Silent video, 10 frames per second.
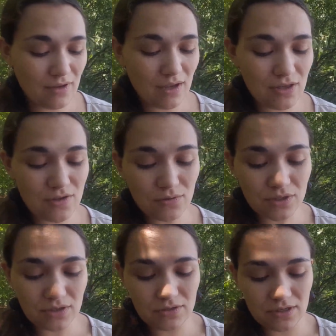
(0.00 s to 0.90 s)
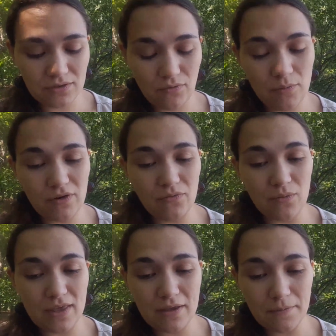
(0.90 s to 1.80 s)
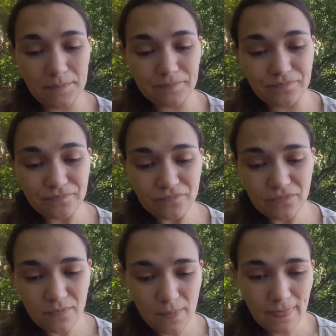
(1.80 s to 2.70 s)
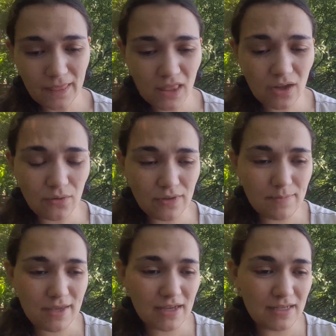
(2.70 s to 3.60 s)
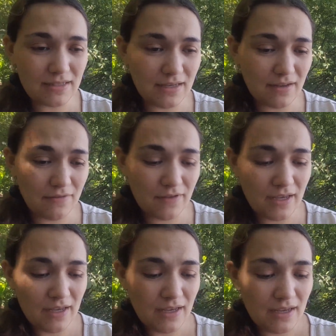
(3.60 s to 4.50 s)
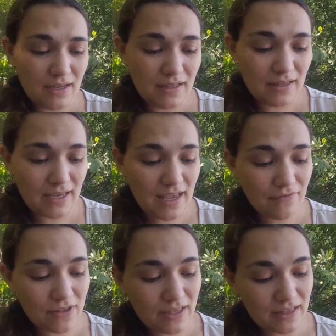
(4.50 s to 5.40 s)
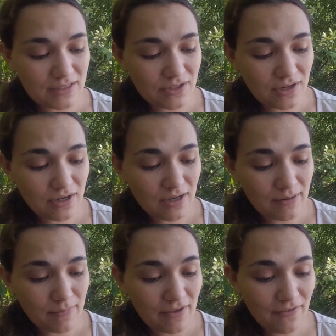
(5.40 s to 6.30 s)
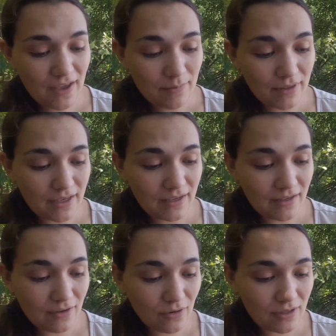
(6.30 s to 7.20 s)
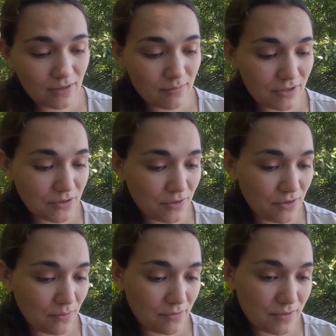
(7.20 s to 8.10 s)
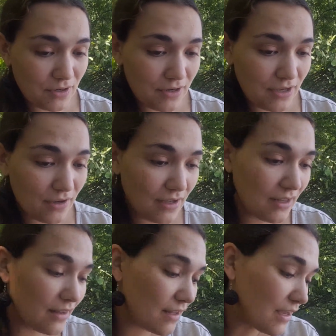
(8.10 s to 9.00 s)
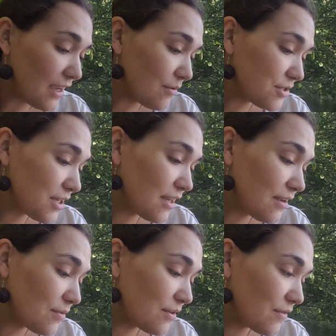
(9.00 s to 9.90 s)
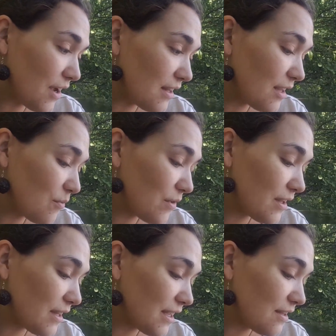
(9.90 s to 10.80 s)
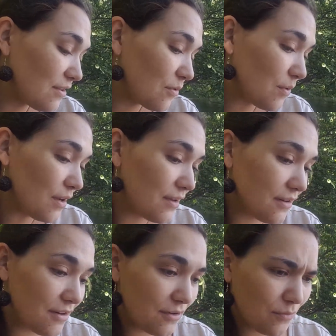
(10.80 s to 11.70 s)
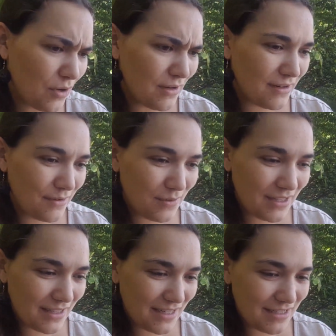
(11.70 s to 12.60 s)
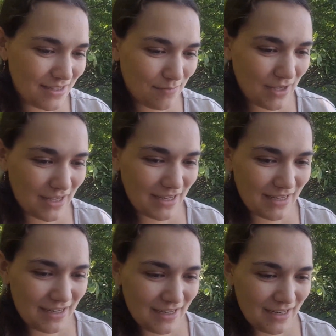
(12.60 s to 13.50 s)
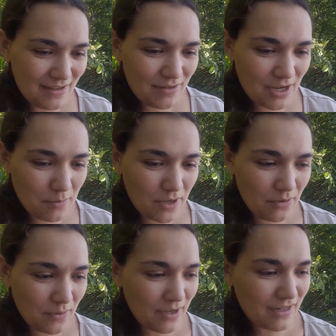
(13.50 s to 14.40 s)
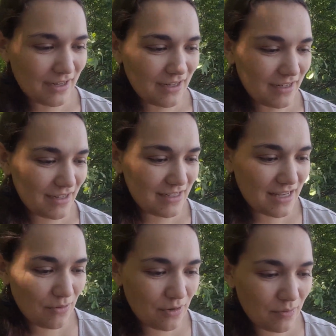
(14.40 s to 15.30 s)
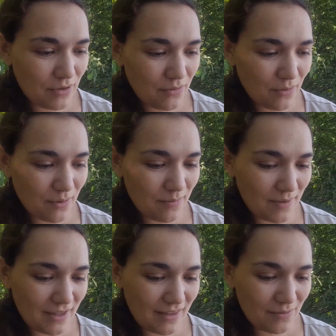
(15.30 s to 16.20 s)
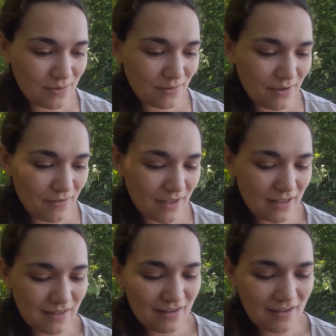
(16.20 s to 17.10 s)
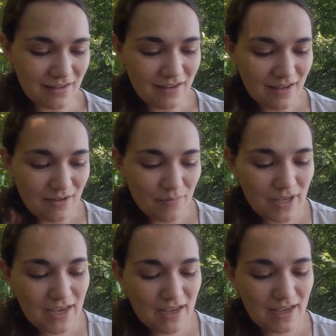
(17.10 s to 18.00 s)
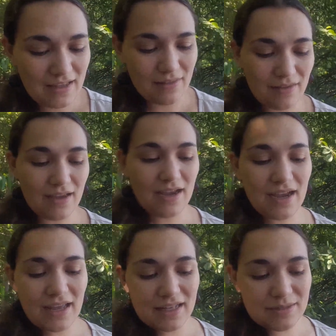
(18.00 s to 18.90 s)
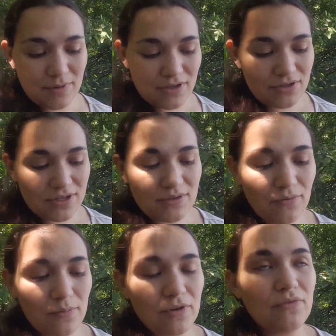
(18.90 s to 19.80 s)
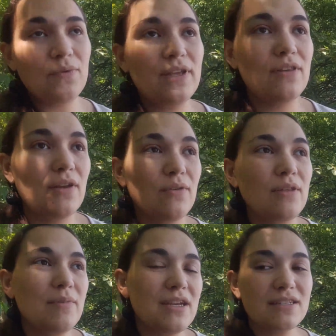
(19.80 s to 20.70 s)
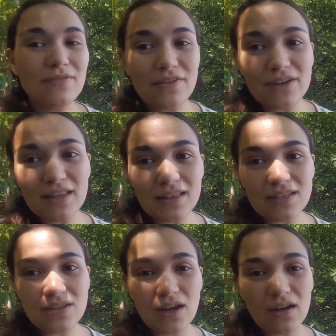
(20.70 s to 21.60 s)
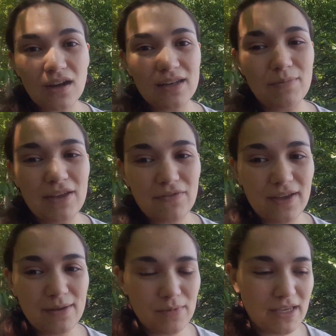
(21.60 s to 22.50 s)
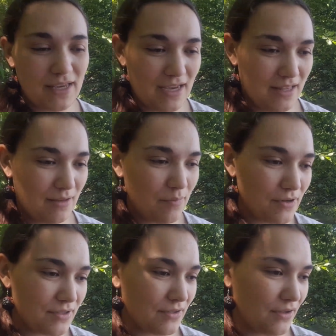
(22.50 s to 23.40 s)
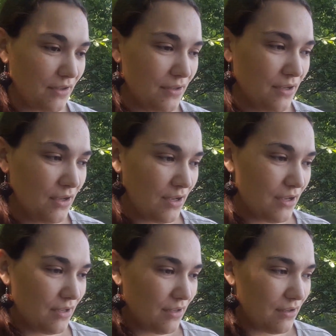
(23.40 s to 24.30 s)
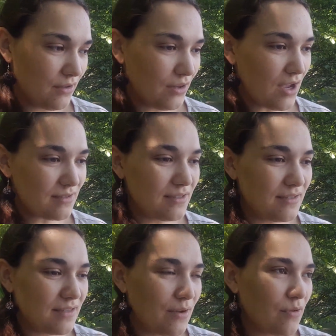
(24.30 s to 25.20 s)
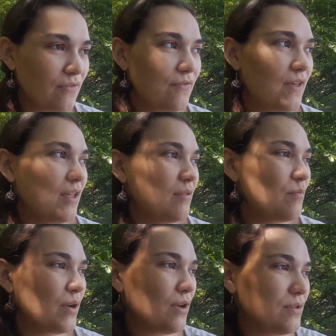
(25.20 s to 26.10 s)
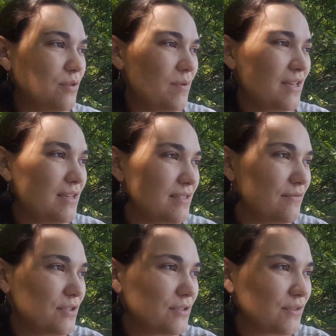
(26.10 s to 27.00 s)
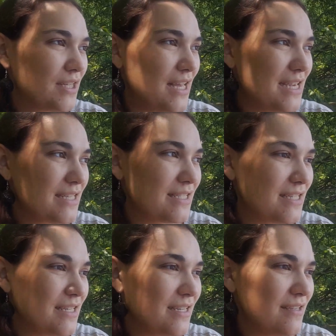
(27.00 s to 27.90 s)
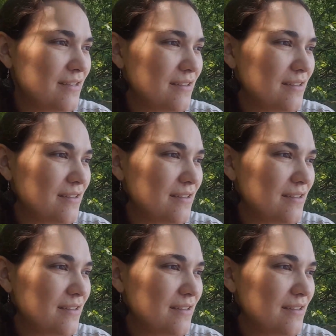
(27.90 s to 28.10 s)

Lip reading: a hugely transformative week, not only because of like everything that's gone on in my family. Oh, little Mr. Earthworm's already gone. I wish I would have gotten him wiggling into the wiggling into the mud down by the water, because that would have been cool, but that was really fun. But yeah, it's been a transformative week, not only because of everything that's gone on in my family and the personal losses that we felt, but also because of just realizing